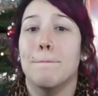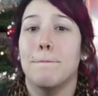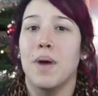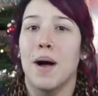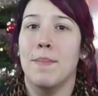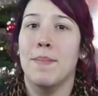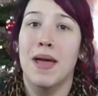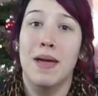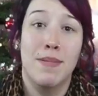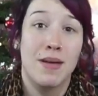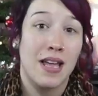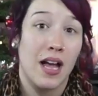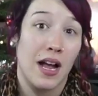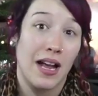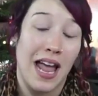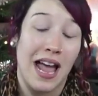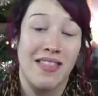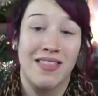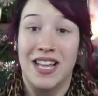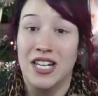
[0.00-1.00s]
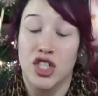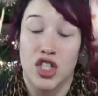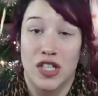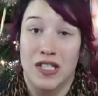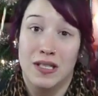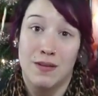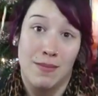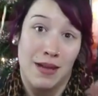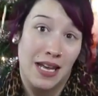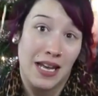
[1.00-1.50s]
but maybe, again, that's
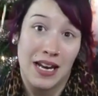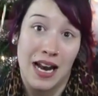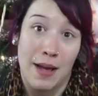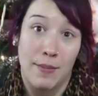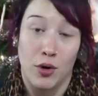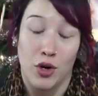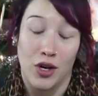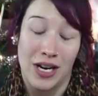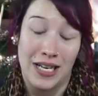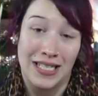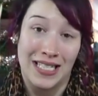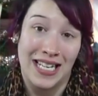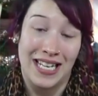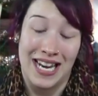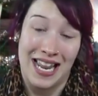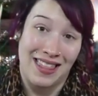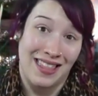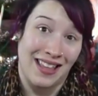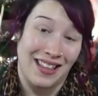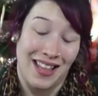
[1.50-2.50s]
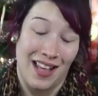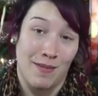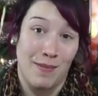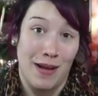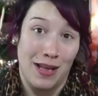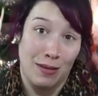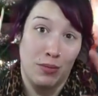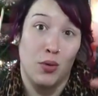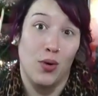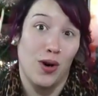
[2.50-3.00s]
just me and I'm crazy and I think that
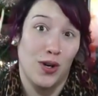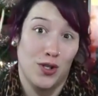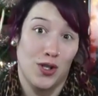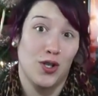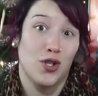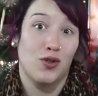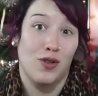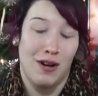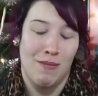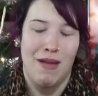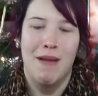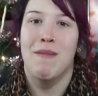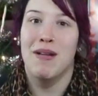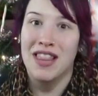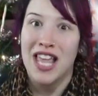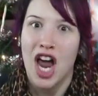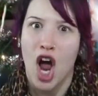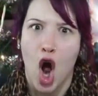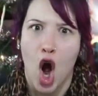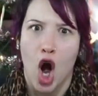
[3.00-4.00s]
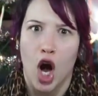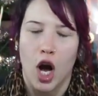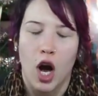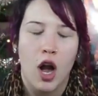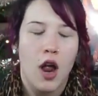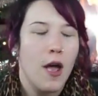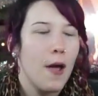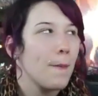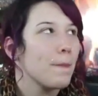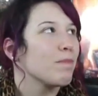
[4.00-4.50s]
my pores are screaming, but they are.
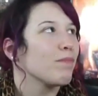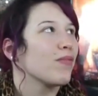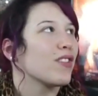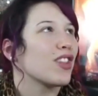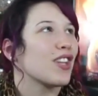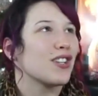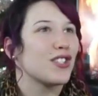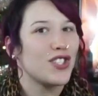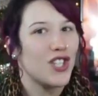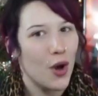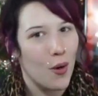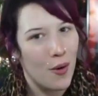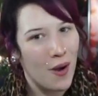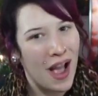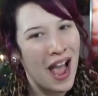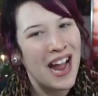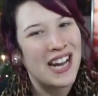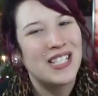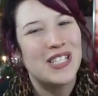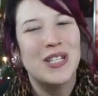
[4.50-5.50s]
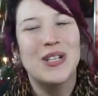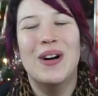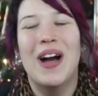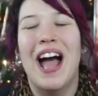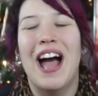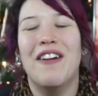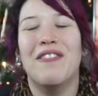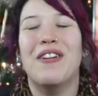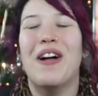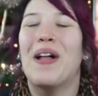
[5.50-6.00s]
So I do
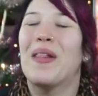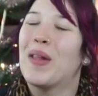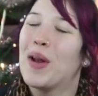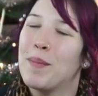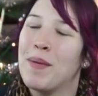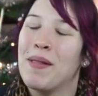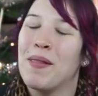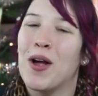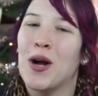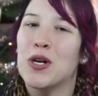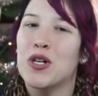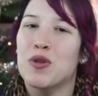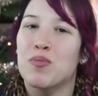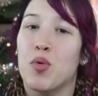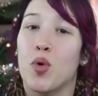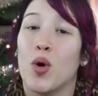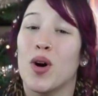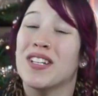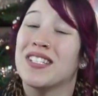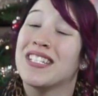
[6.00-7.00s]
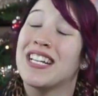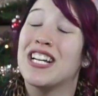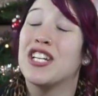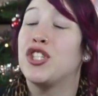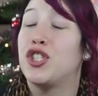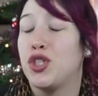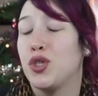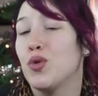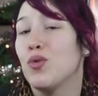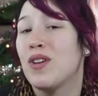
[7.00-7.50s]
have a little bit larger pores and I
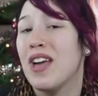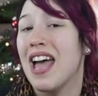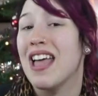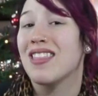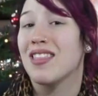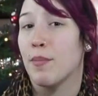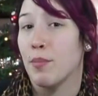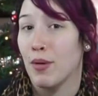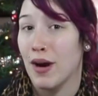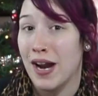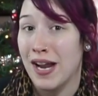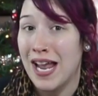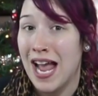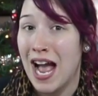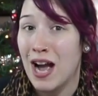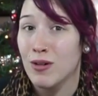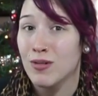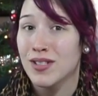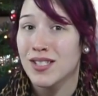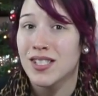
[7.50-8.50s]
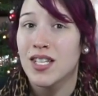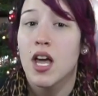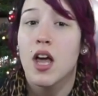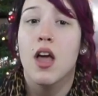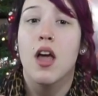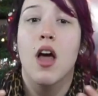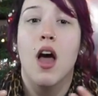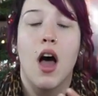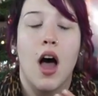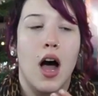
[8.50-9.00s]
do get the breakouts.
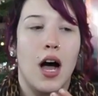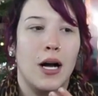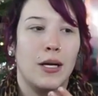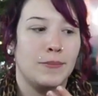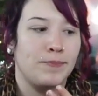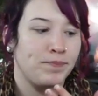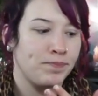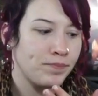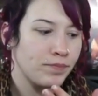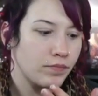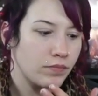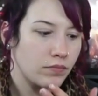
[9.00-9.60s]
Um,